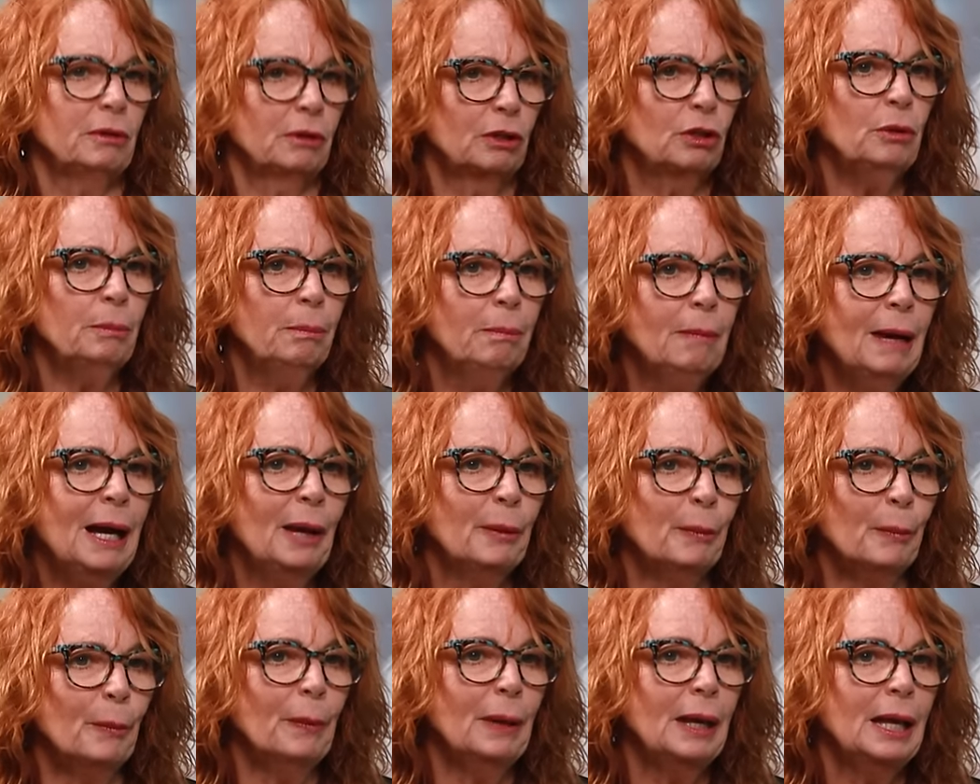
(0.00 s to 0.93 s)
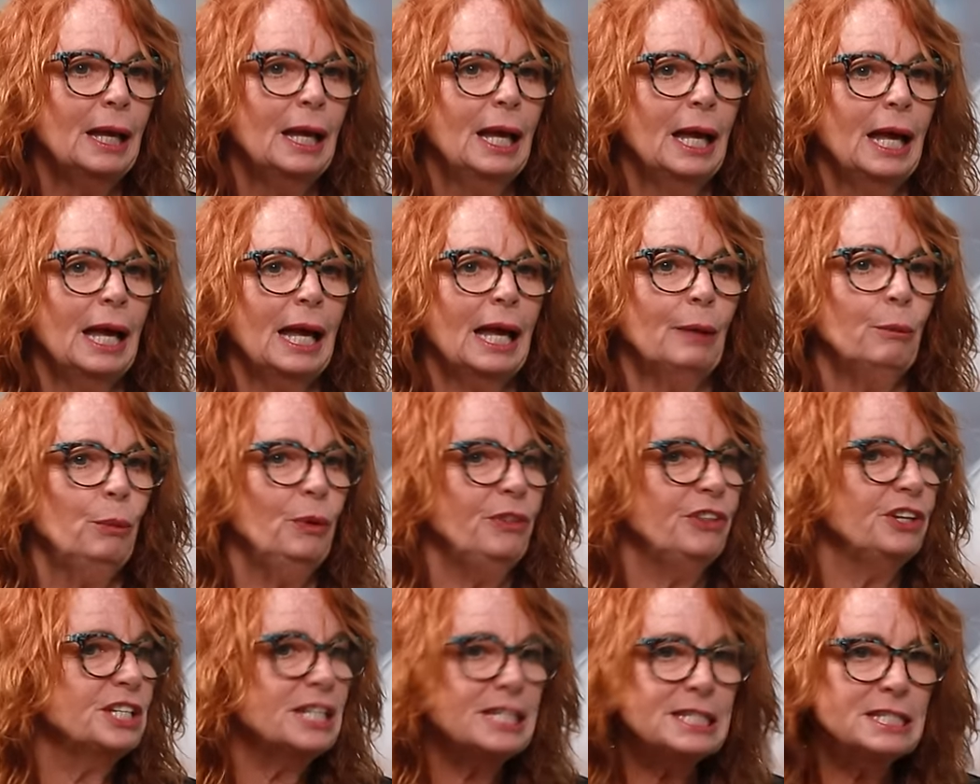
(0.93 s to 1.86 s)
good mum. Well,
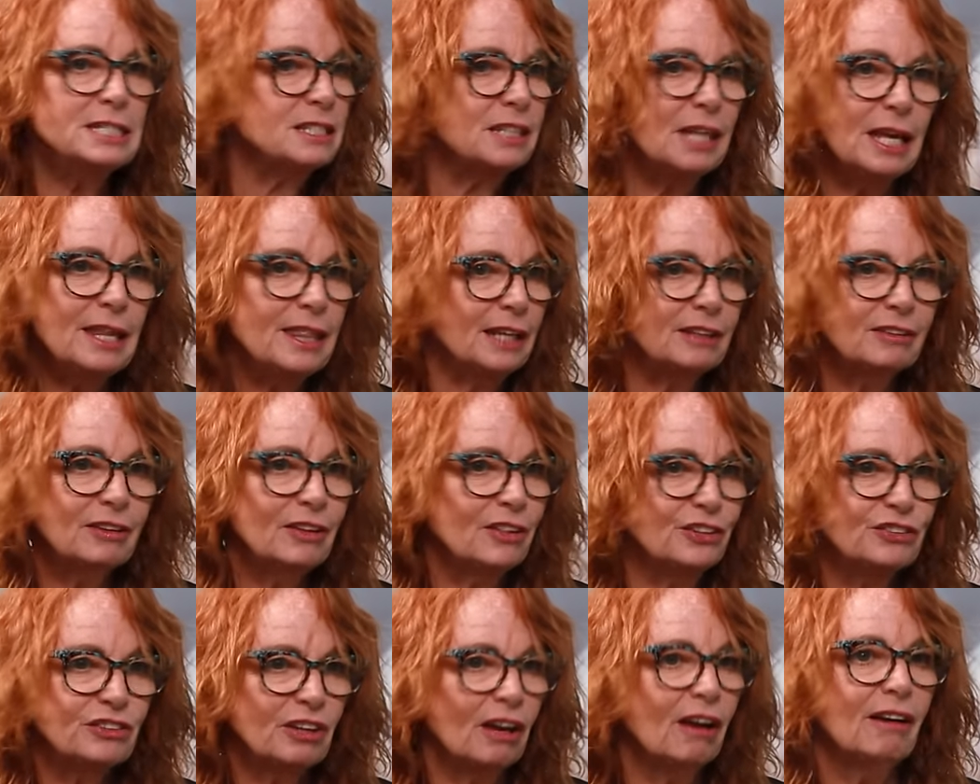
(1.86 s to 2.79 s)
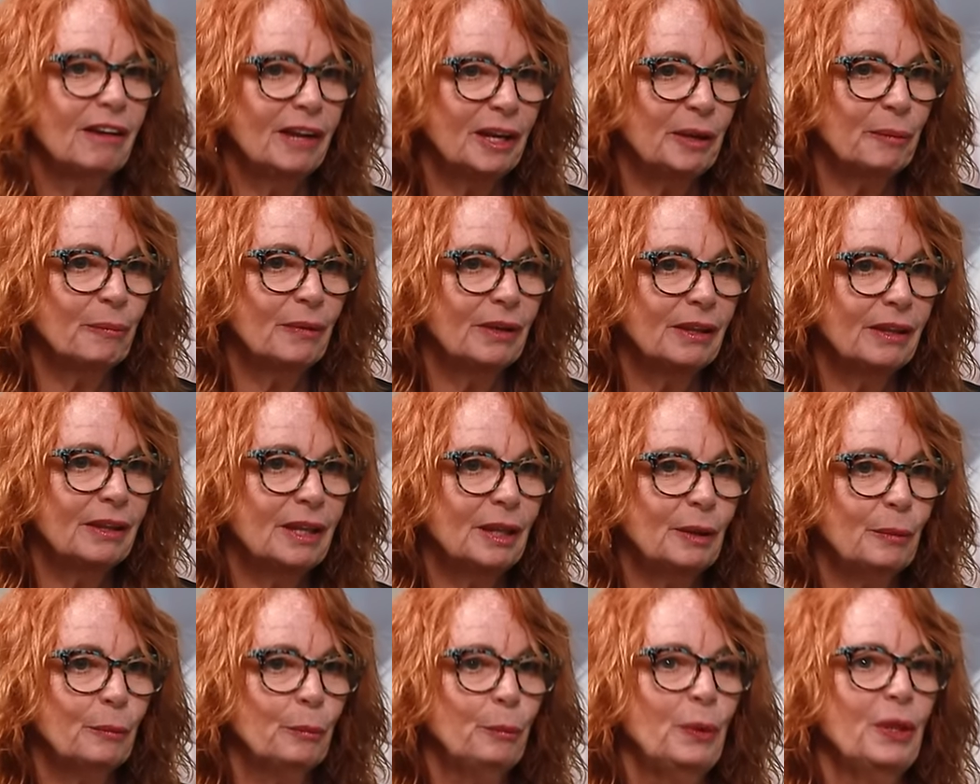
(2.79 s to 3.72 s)
they didn't say that at the time,
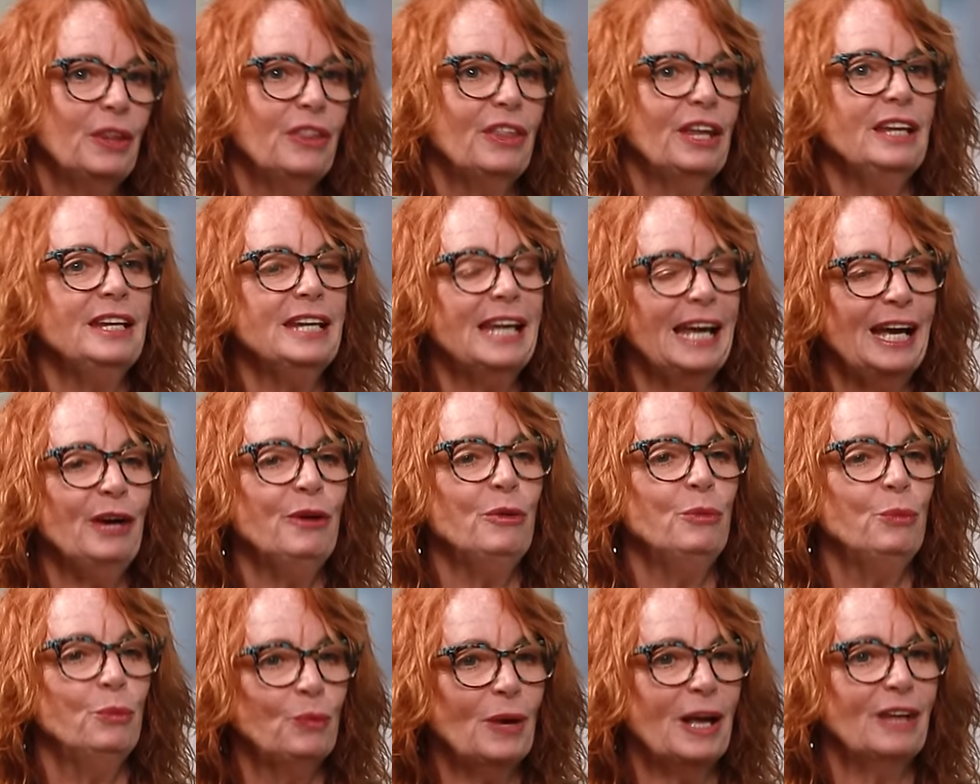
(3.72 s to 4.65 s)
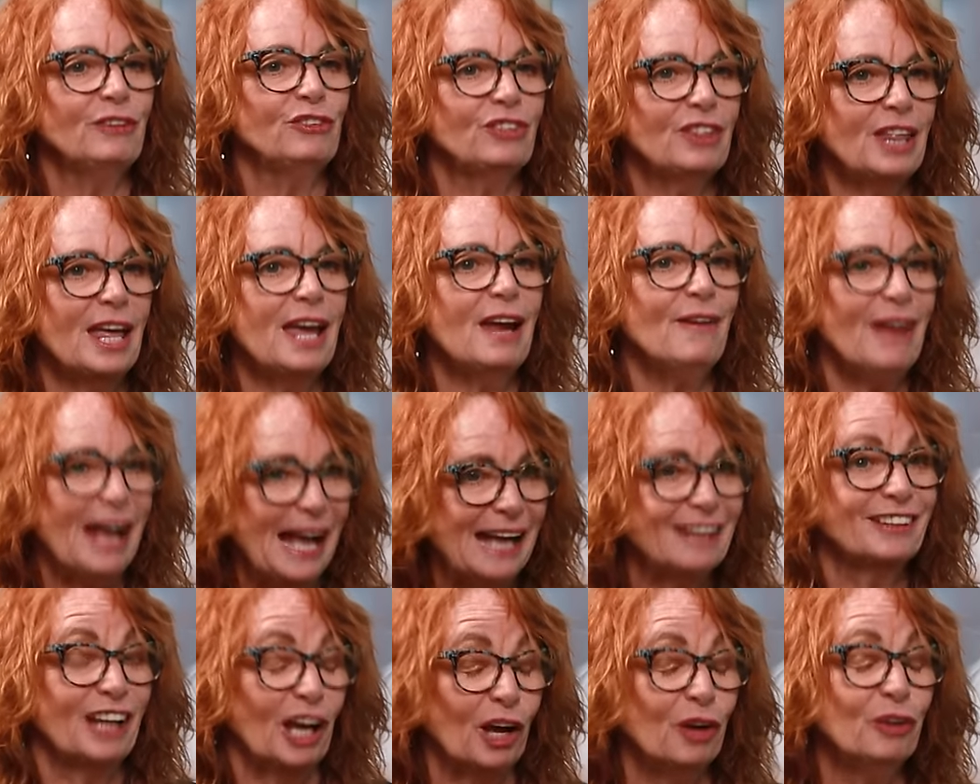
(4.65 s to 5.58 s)
but they now, as they're
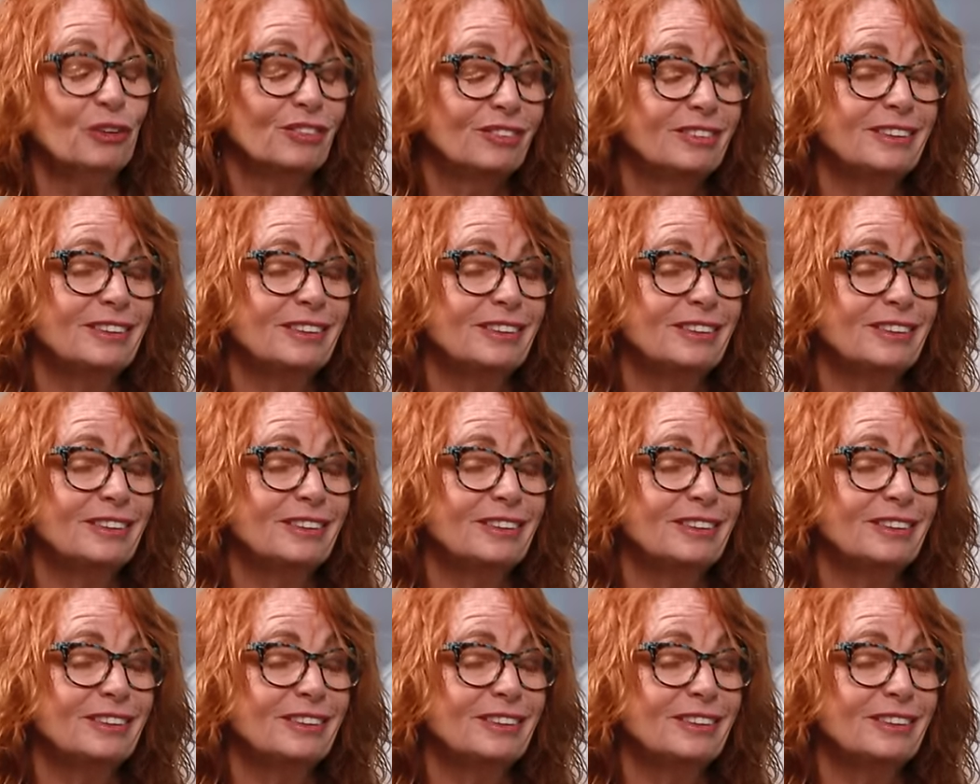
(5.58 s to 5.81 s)
adults,